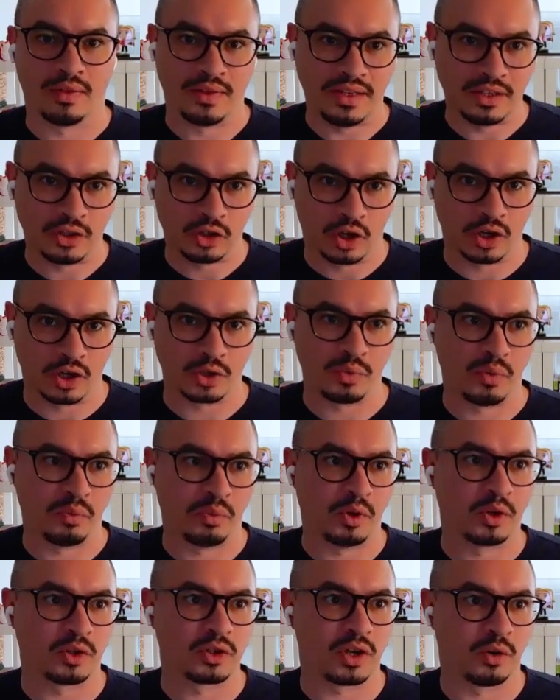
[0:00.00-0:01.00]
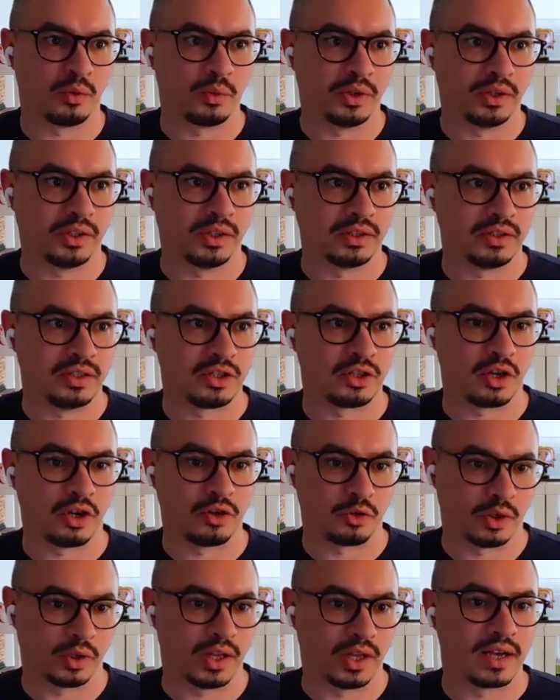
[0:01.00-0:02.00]
these large BPOs are really
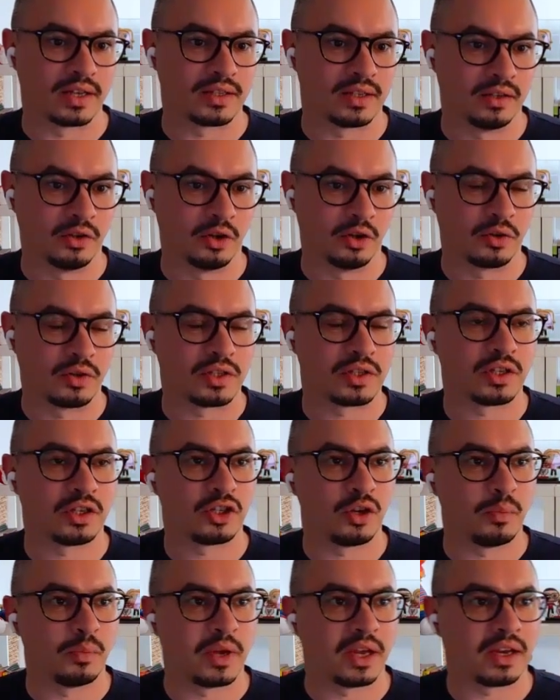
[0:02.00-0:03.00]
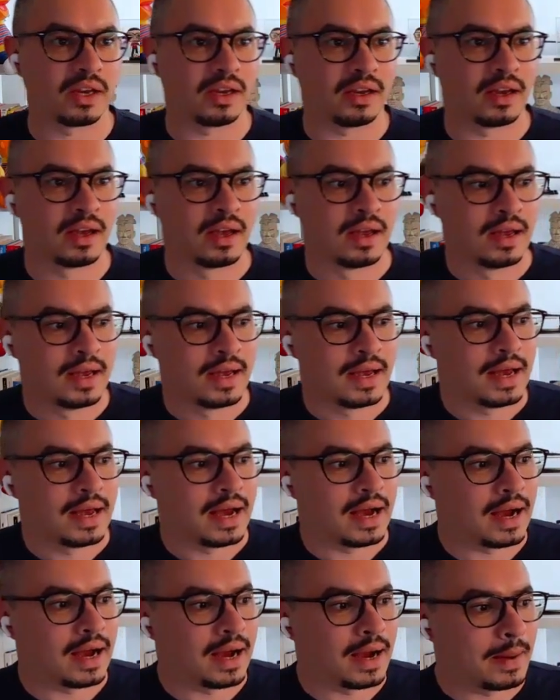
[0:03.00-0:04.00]
decentralized in their decision making.
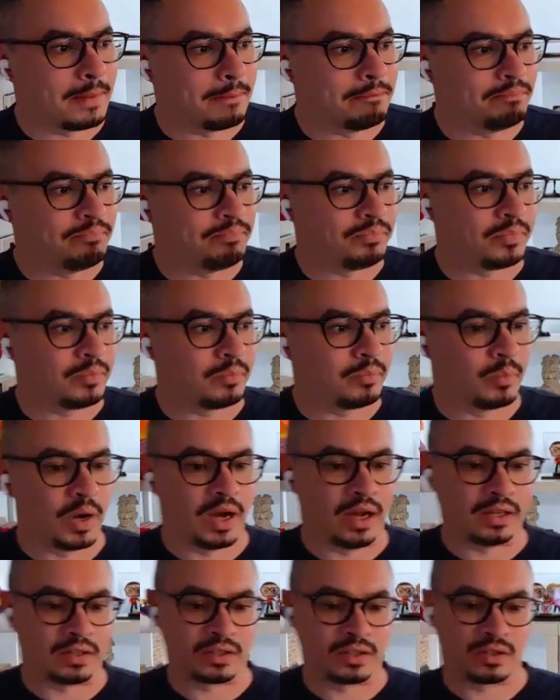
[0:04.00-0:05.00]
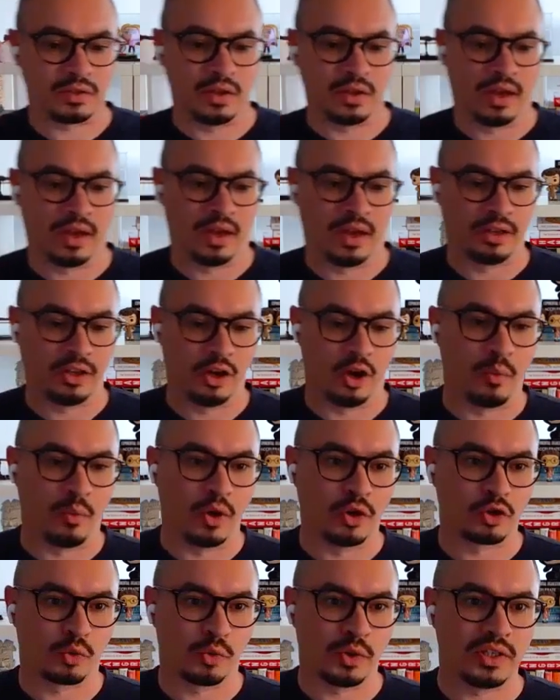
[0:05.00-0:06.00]
But
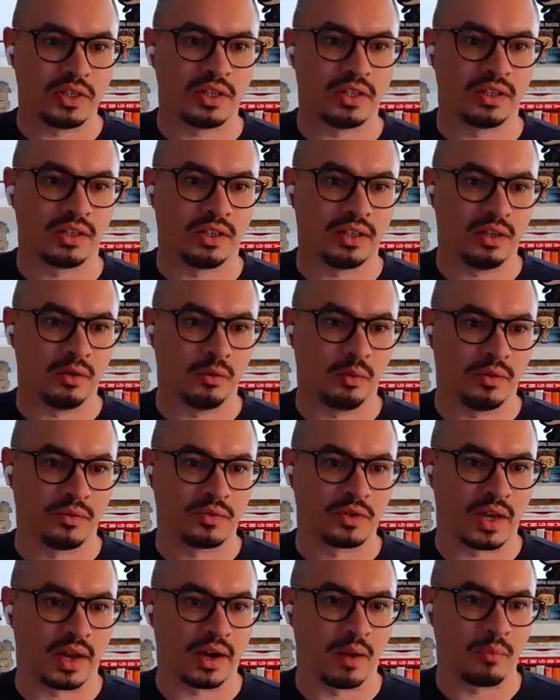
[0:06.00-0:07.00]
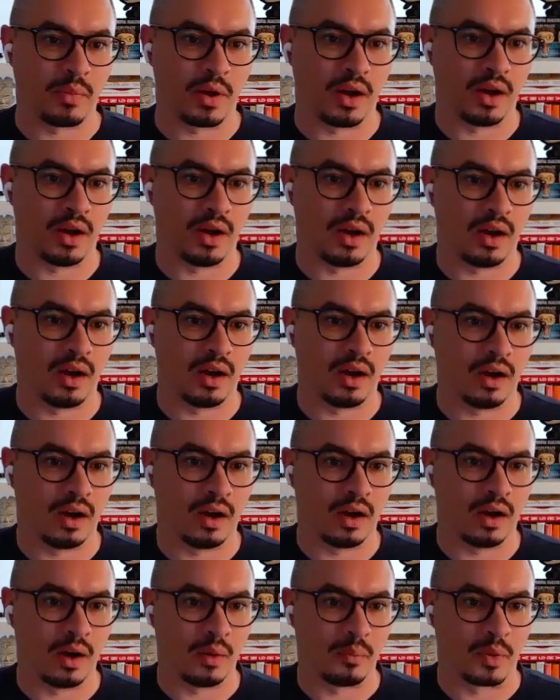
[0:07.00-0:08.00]
most recently we've set up
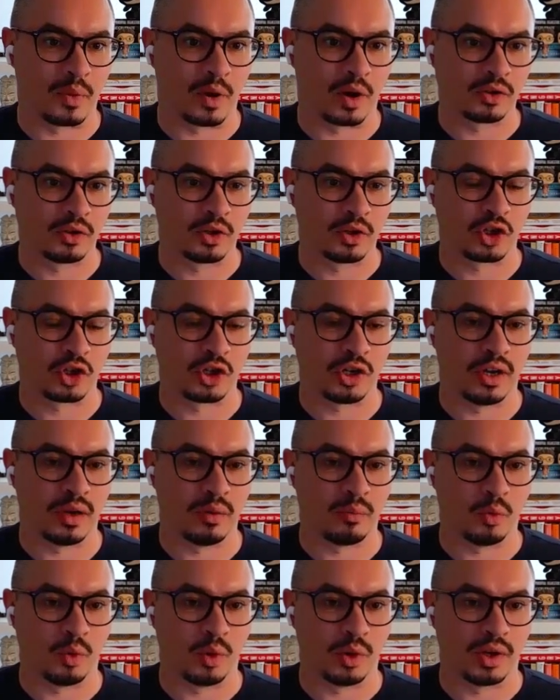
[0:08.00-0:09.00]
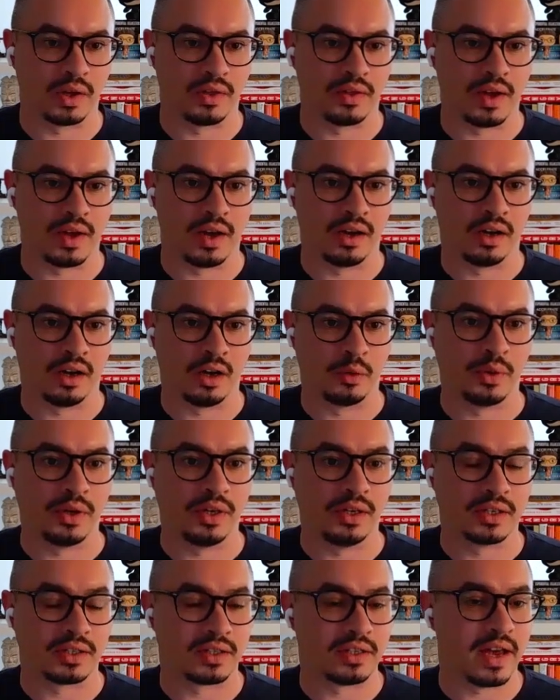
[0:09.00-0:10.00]
a partnership with
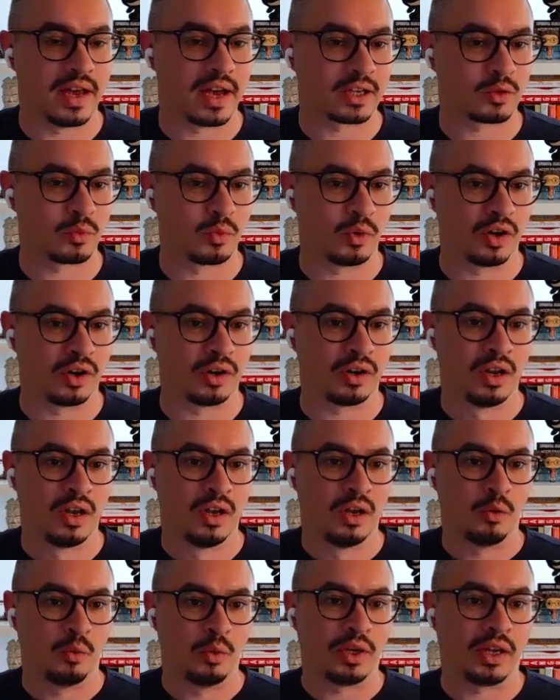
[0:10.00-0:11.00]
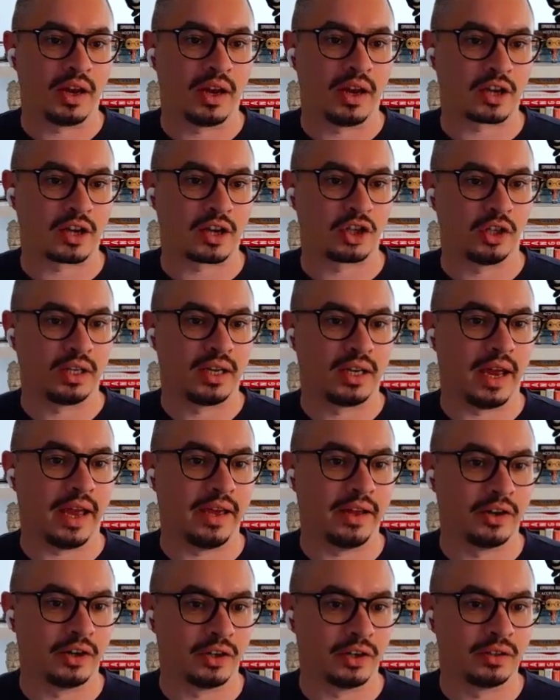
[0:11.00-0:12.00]
Arena CX where we can actually
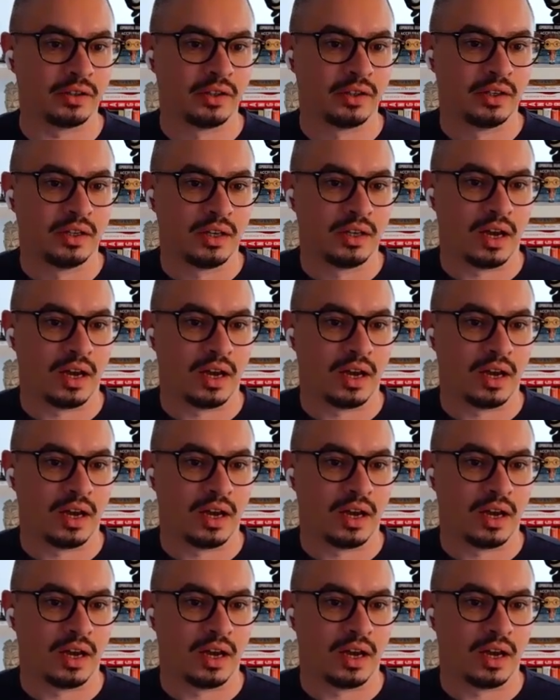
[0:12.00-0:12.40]
cater